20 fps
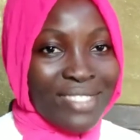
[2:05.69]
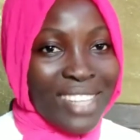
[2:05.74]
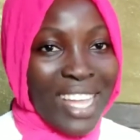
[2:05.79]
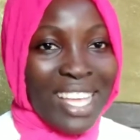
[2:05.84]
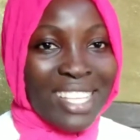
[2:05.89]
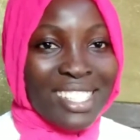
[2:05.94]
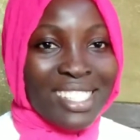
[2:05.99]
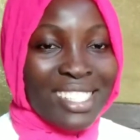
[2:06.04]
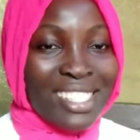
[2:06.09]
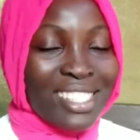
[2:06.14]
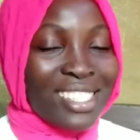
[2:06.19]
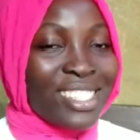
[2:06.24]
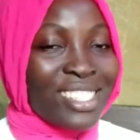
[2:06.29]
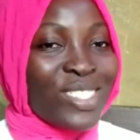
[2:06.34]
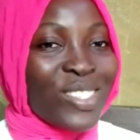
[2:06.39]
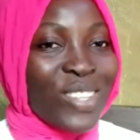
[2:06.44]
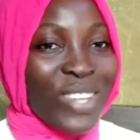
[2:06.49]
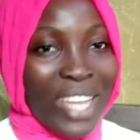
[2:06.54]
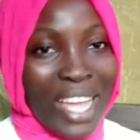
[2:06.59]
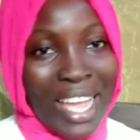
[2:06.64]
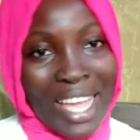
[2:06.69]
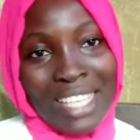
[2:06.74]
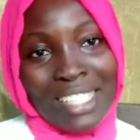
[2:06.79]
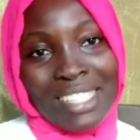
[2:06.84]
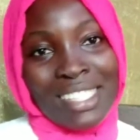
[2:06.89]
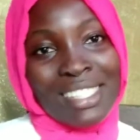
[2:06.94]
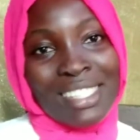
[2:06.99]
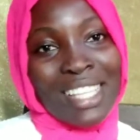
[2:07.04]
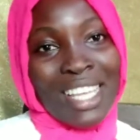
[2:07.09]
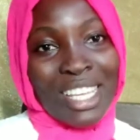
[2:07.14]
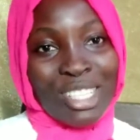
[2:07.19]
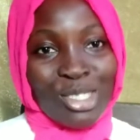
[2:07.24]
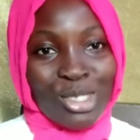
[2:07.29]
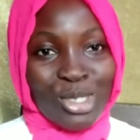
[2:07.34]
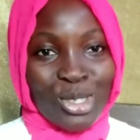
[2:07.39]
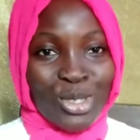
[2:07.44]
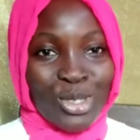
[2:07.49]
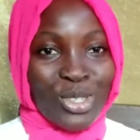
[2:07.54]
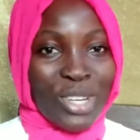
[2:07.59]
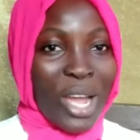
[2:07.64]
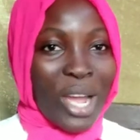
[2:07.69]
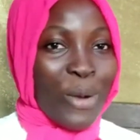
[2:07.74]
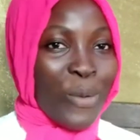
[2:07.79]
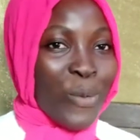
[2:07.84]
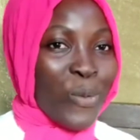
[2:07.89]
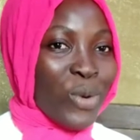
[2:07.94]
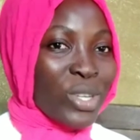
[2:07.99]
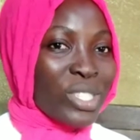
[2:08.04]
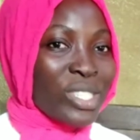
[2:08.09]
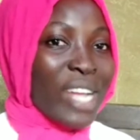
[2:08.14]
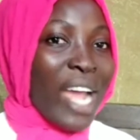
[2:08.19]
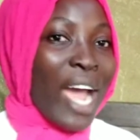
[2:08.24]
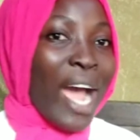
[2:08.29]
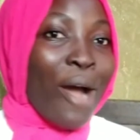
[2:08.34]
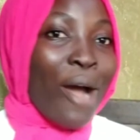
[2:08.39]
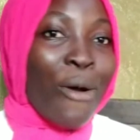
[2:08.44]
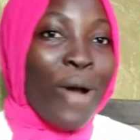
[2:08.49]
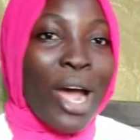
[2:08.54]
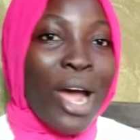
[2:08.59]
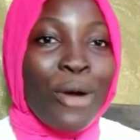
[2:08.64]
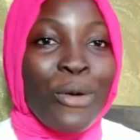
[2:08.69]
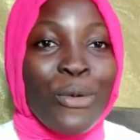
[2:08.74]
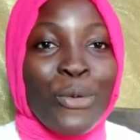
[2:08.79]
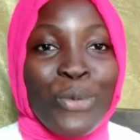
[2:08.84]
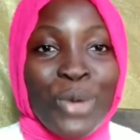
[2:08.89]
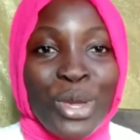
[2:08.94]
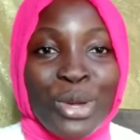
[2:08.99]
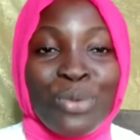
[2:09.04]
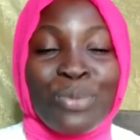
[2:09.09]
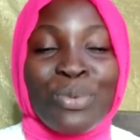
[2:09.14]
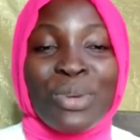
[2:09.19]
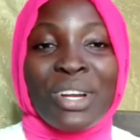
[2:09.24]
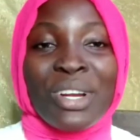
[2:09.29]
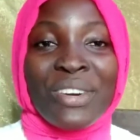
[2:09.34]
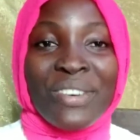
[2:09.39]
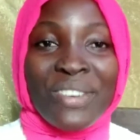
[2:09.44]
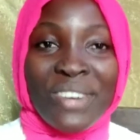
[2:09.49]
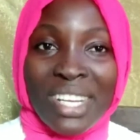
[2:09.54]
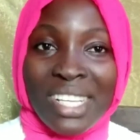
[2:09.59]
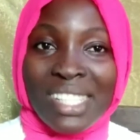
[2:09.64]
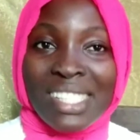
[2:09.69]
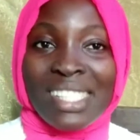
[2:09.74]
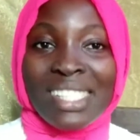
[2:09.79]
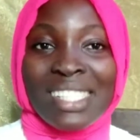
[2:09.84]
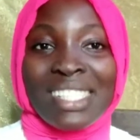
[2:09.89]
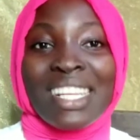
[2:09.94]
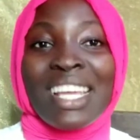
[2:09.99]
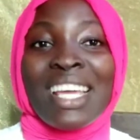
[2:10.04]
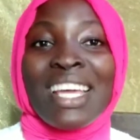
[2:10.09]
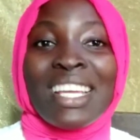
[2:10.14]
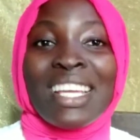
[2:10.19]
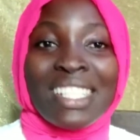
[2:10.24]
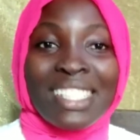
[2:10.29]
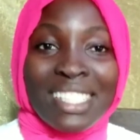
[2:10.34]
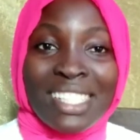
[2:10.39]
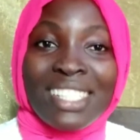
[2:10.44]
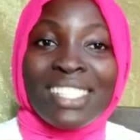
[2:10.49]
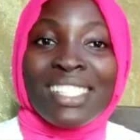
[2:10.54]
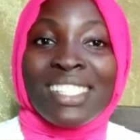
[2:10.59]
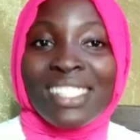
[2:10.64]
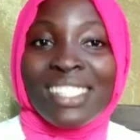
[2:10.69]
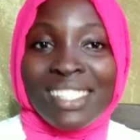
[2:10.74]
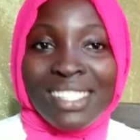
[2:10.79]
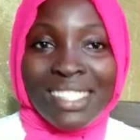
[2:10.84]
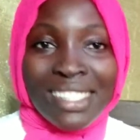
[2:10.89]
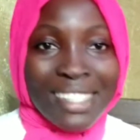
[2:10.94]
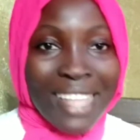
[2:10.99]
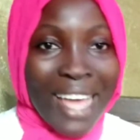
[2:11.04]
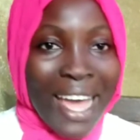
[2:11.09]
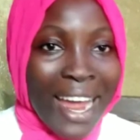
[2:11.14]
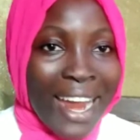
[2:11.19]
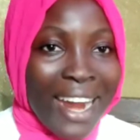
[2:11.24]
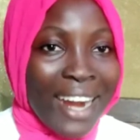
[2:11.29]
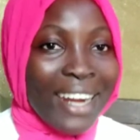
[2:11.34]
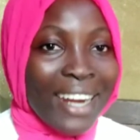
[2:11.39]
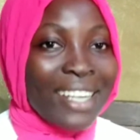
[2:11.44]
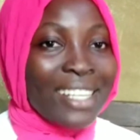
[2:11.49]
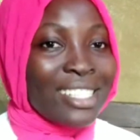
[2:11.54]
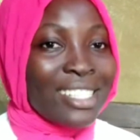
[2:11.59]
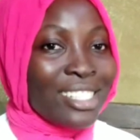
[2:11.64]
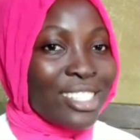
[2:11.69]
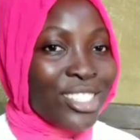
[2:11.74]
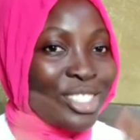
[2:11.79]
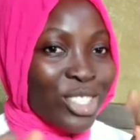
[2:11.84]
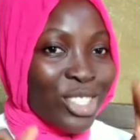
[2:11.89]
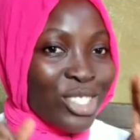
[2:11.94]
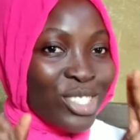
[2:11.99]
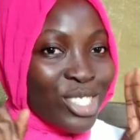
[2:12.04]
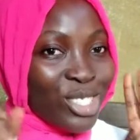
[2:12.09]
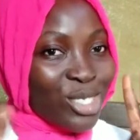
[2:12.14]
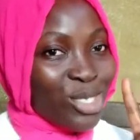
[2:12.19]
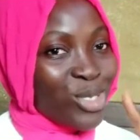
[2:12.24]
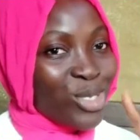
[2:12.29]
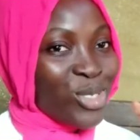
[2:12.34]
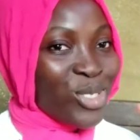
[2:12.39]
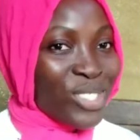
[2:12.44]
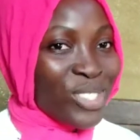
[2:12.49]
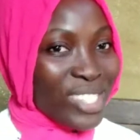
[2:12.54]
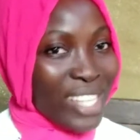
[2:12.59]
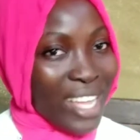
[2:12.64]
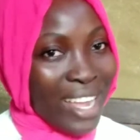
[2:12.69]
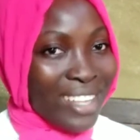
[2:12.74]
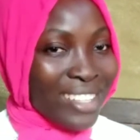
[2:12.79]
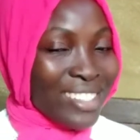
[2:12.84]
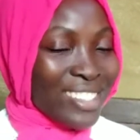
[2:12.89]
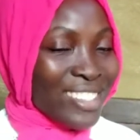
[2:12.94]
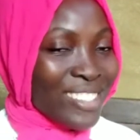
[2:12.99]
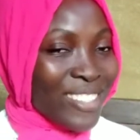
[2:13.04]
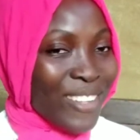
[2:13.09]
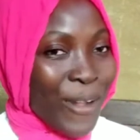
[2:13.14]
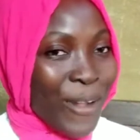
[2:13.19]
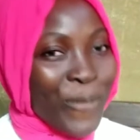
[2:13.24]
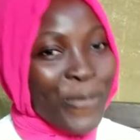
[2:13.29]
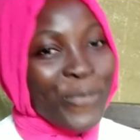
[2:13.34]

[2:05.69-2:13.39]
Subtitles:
That's it. So guys, stay tuned and watch out. I will be creating this ties, just these two styles.